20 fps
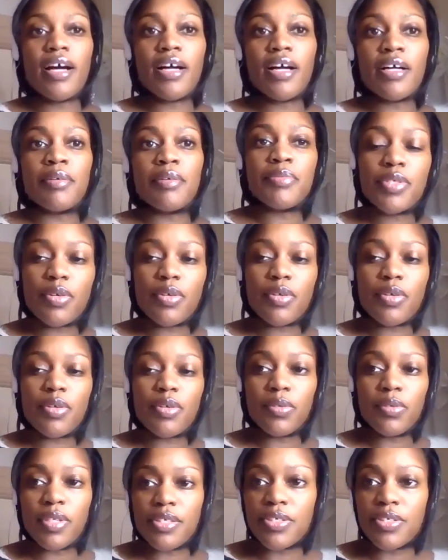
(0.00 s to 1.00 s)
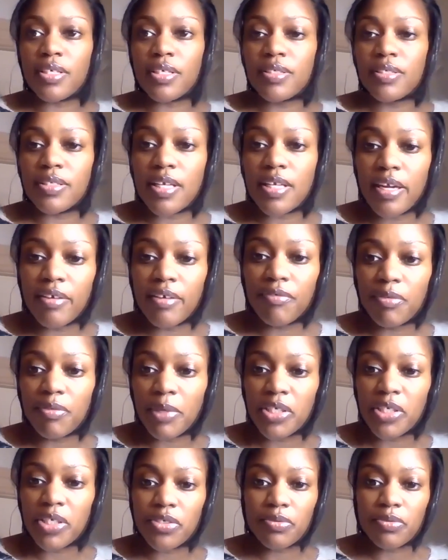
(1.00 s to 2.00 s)
So let's get to that
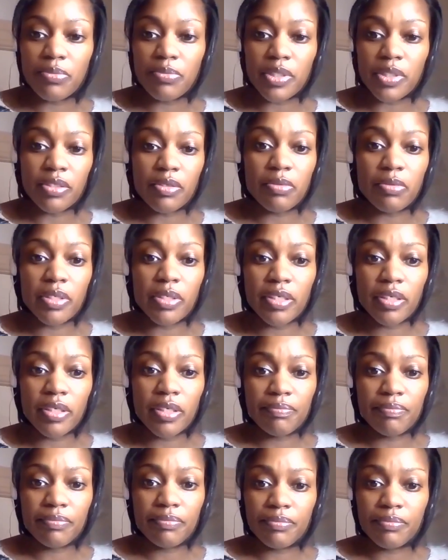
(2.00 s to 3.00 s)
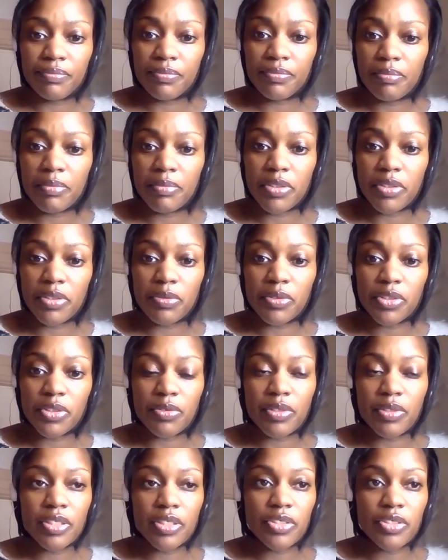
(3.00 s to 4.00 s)
information really quick. Let me do a
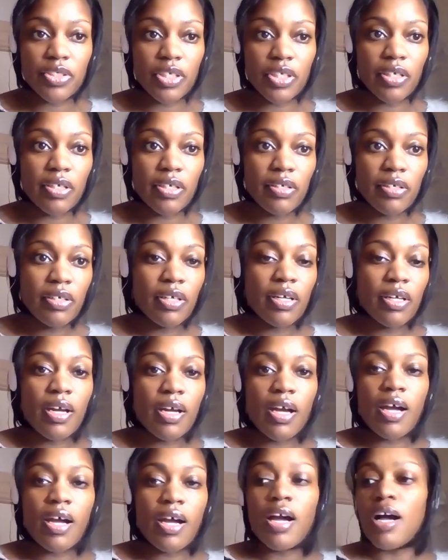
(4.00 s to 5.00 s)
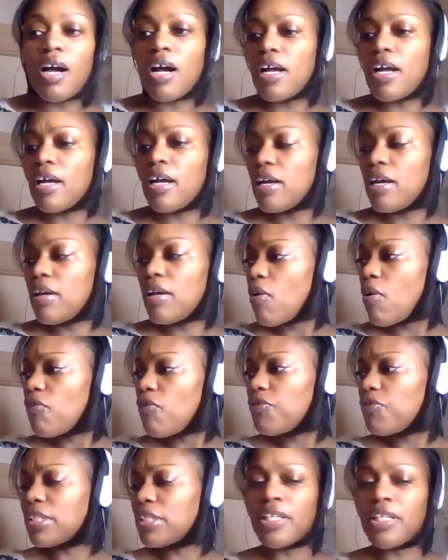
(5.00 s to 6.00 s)
screen share. And
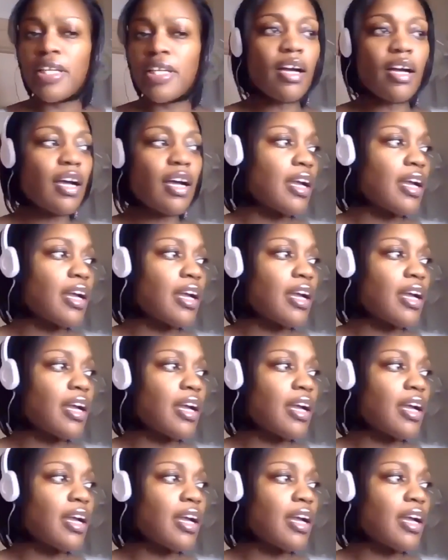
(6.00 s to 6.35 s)
hopefully